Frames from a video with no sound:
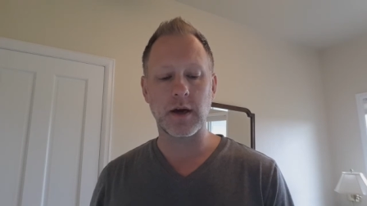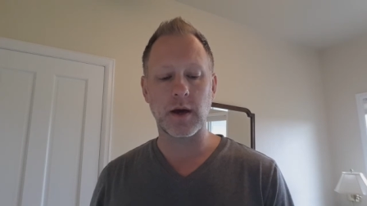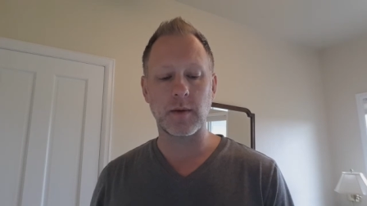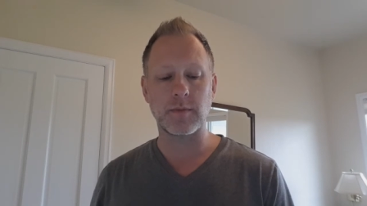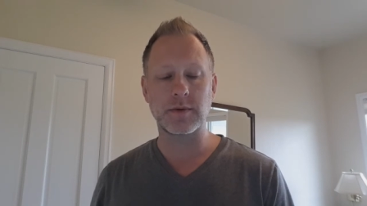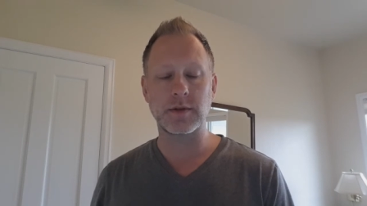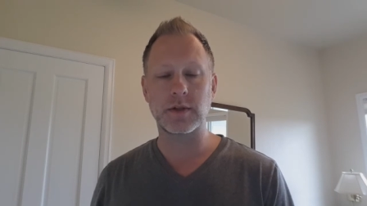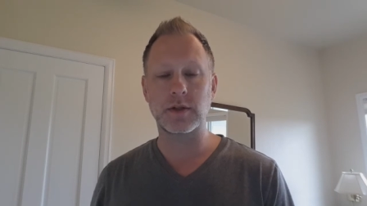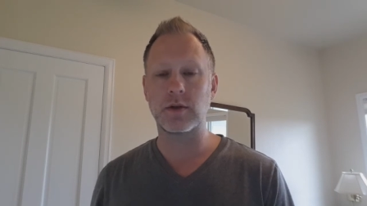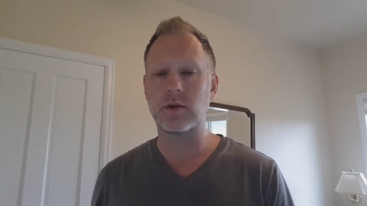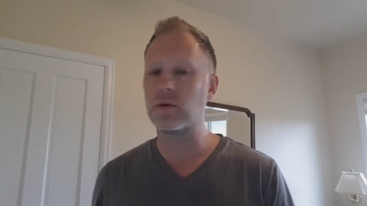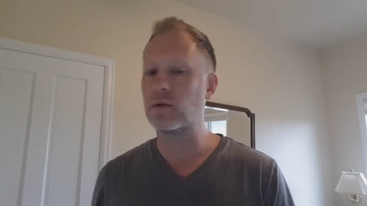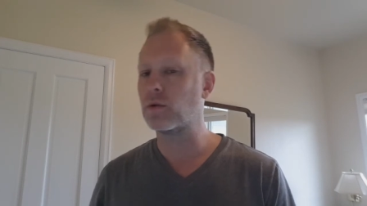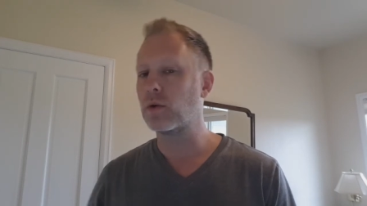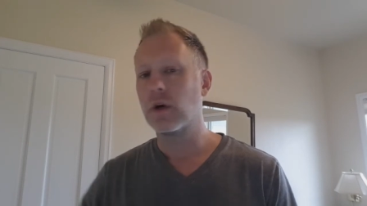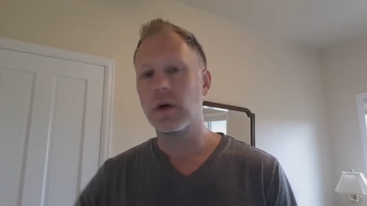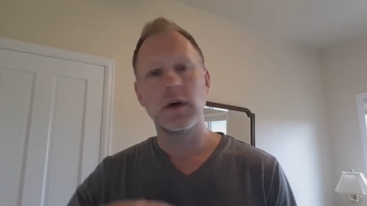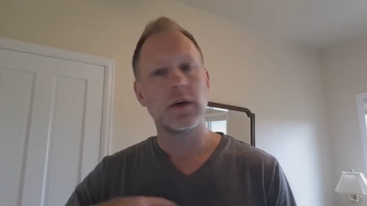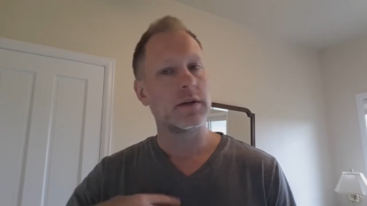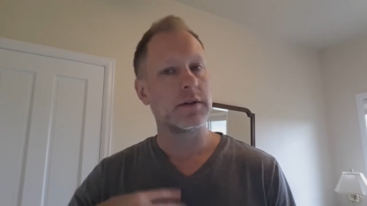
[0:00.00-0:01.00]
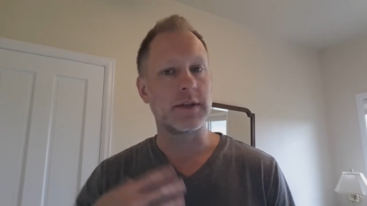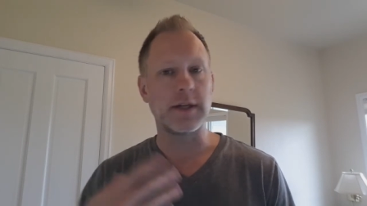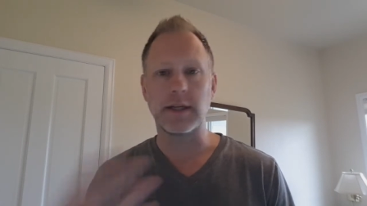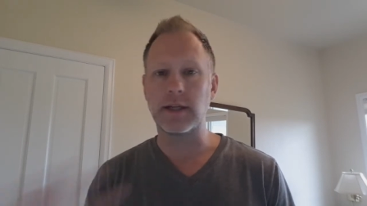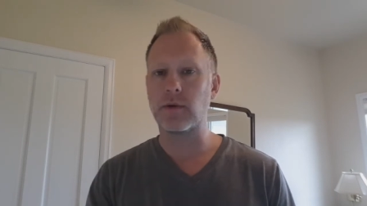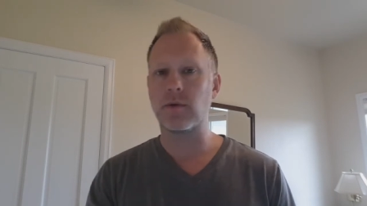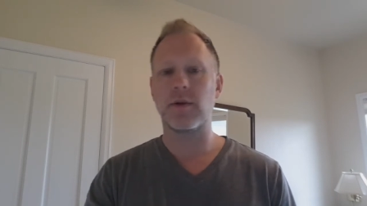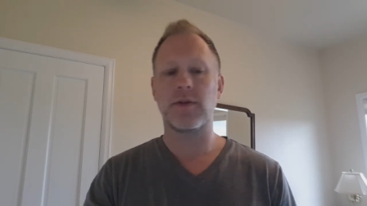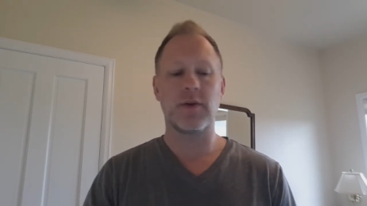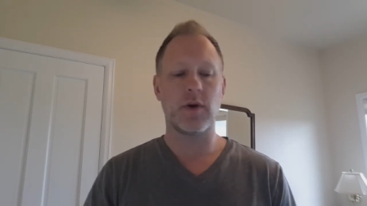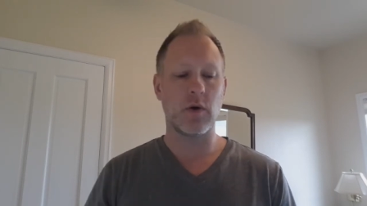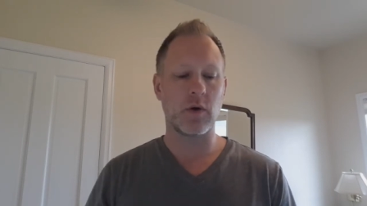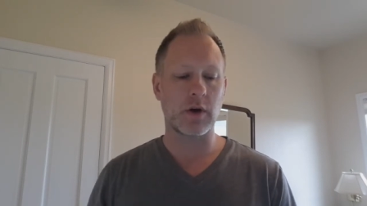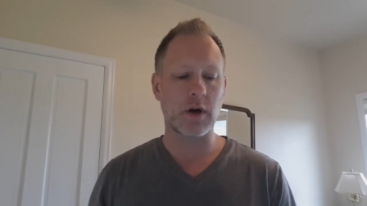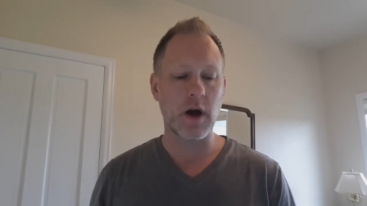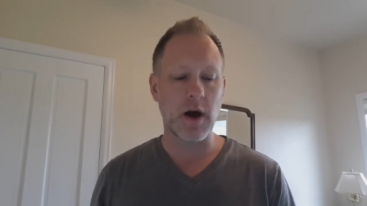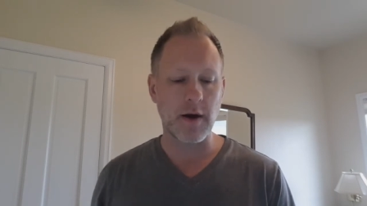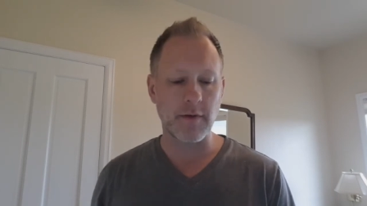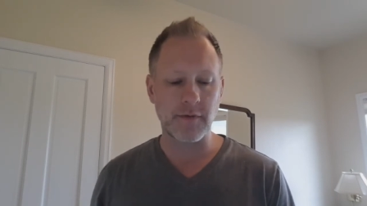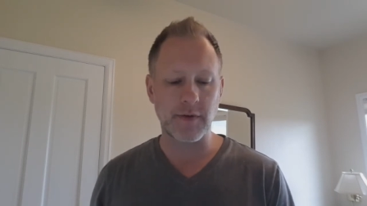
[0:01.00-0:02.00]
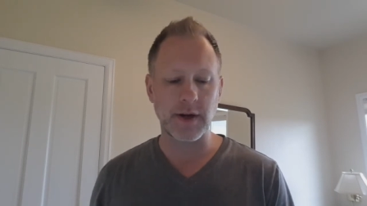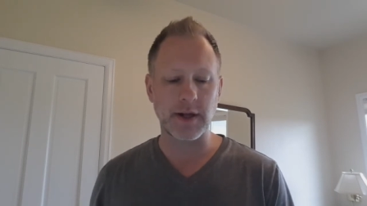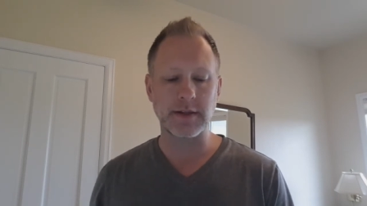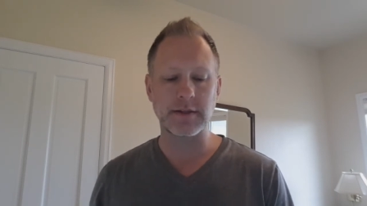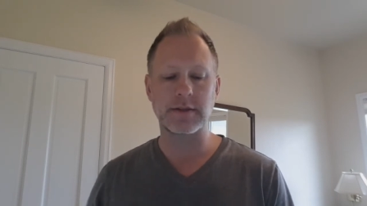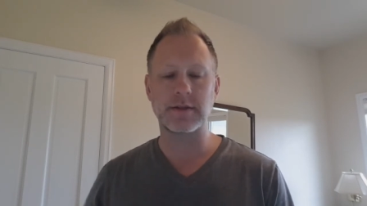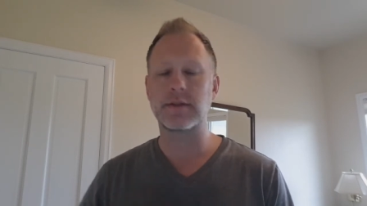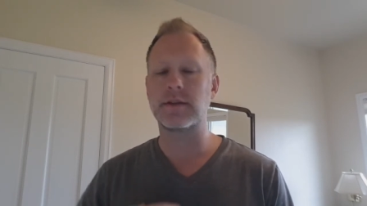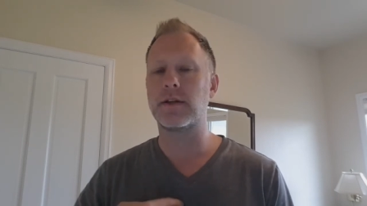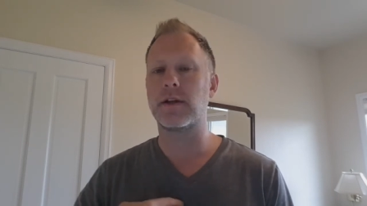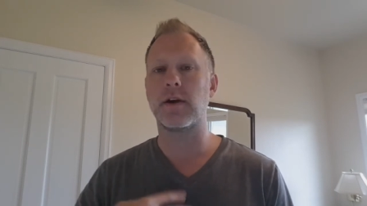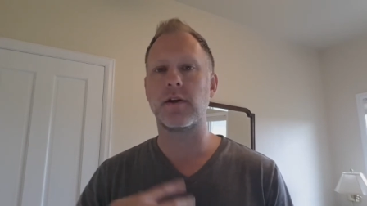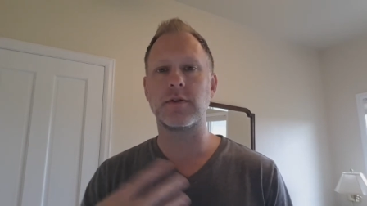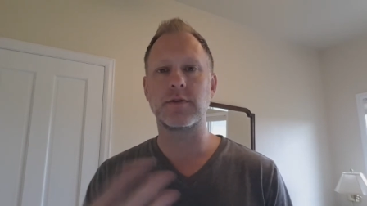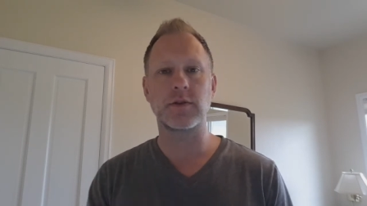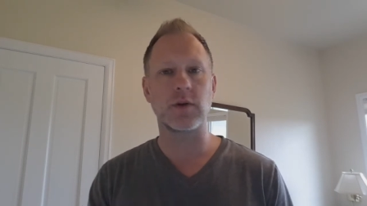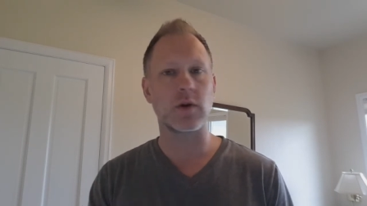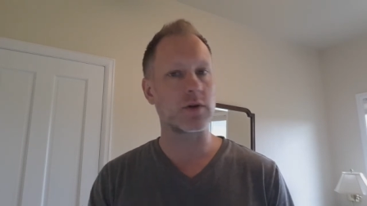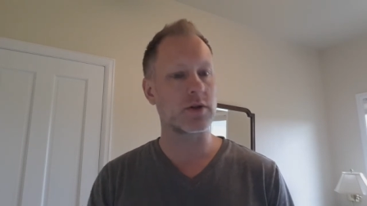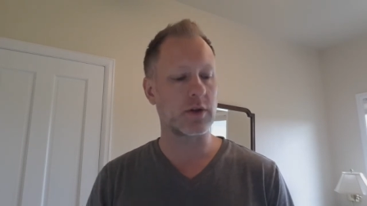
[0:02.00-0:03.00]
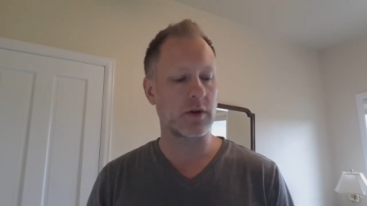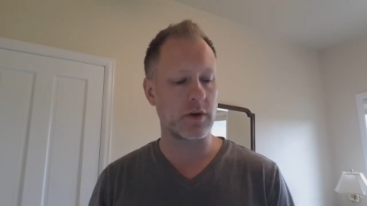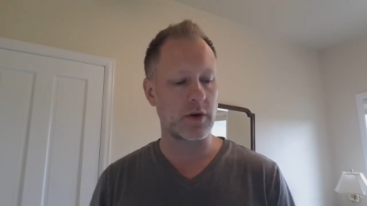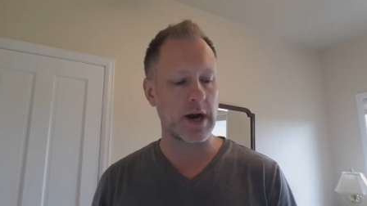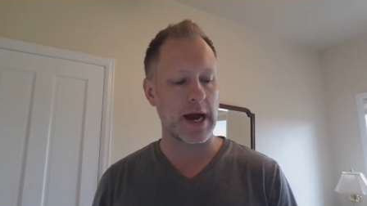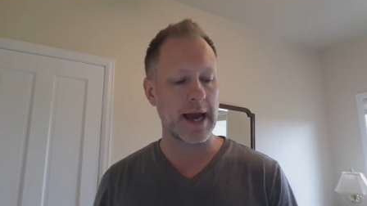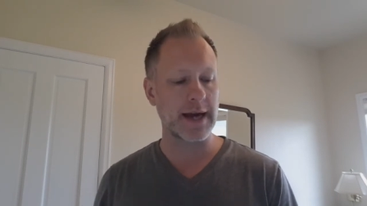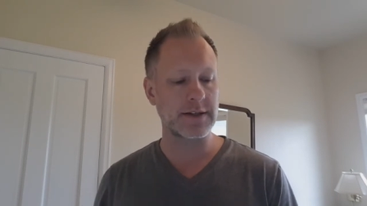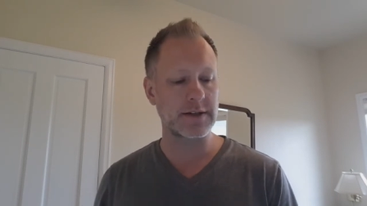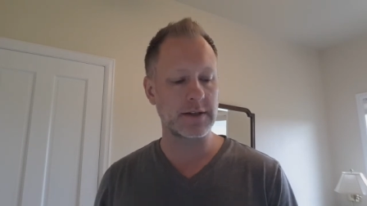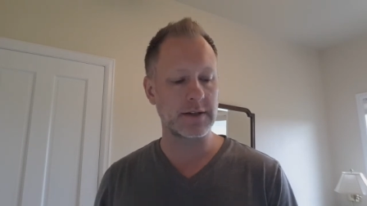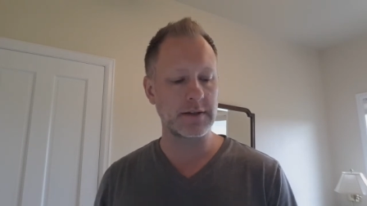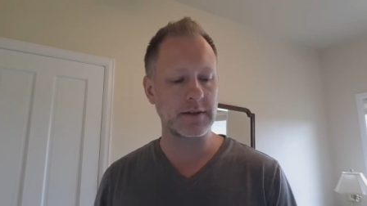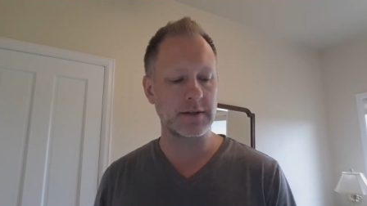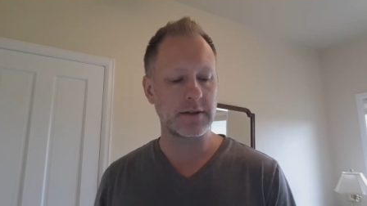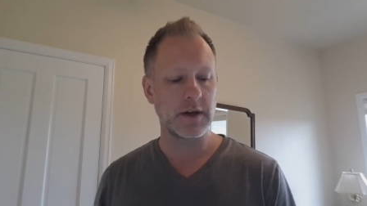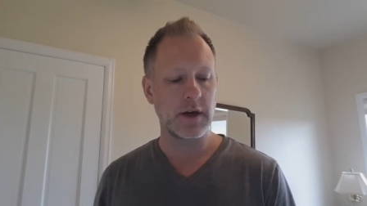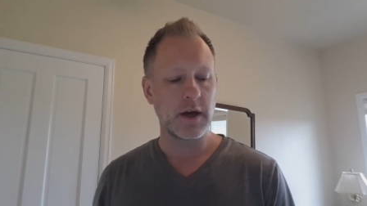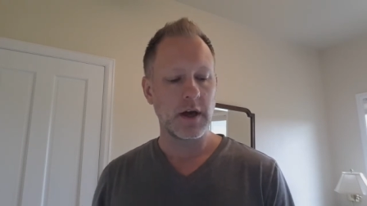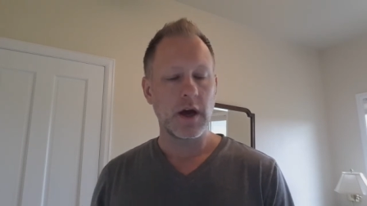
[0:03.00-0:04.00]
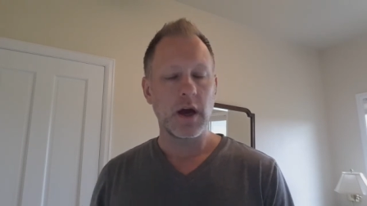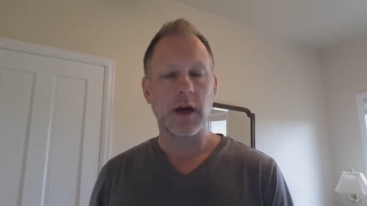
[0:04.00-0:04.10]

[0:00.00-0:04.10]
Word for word: comes to dealing with their own confidence, their social interactions.